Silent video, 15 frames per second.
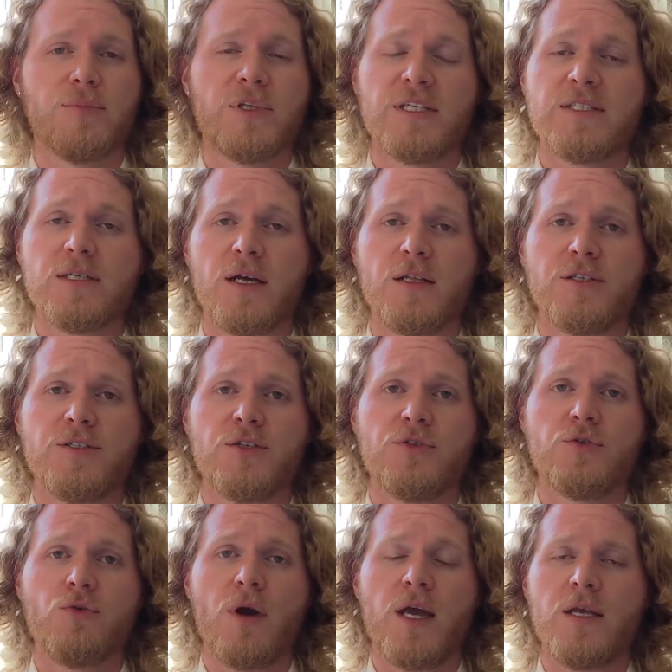this silencer
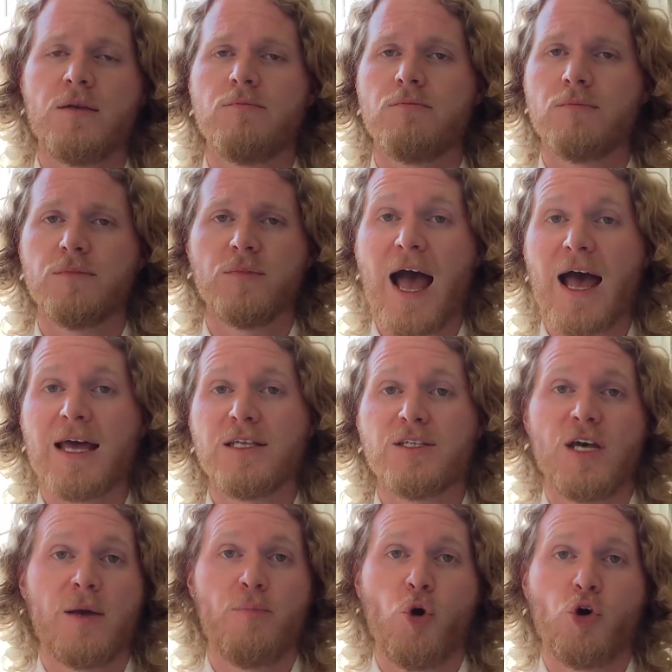is great and
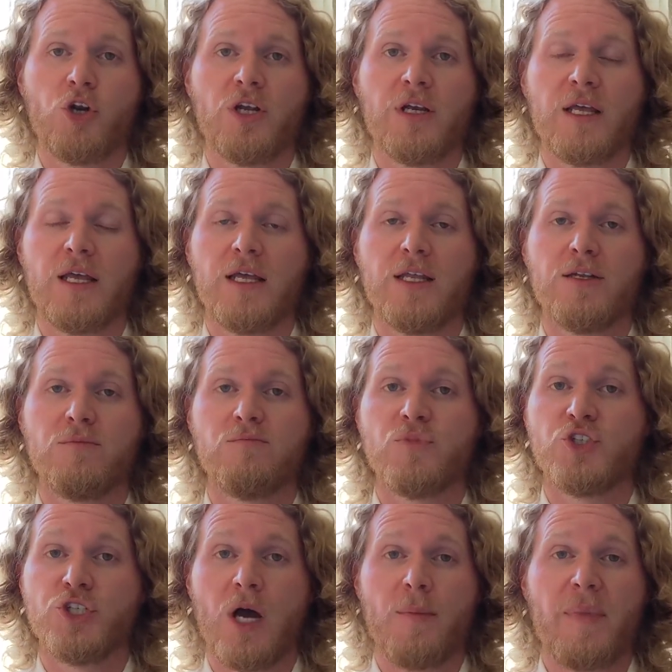I bought it in
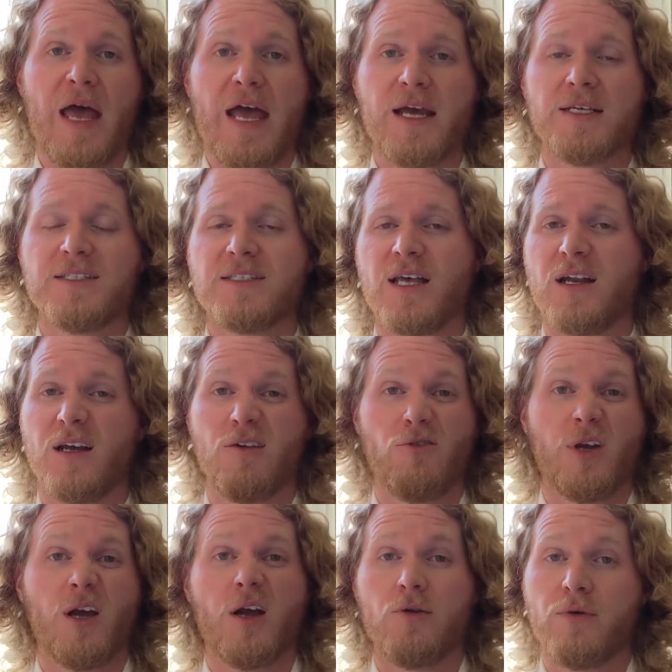shop X and
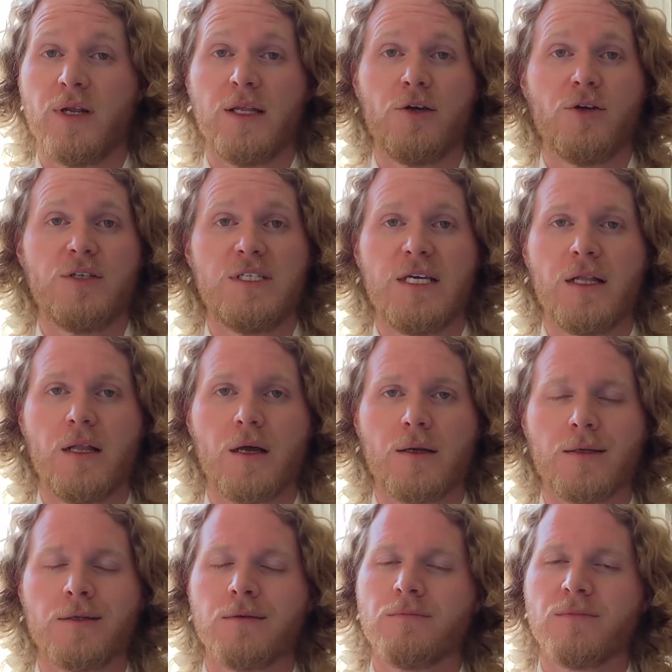I got a really good deal on it.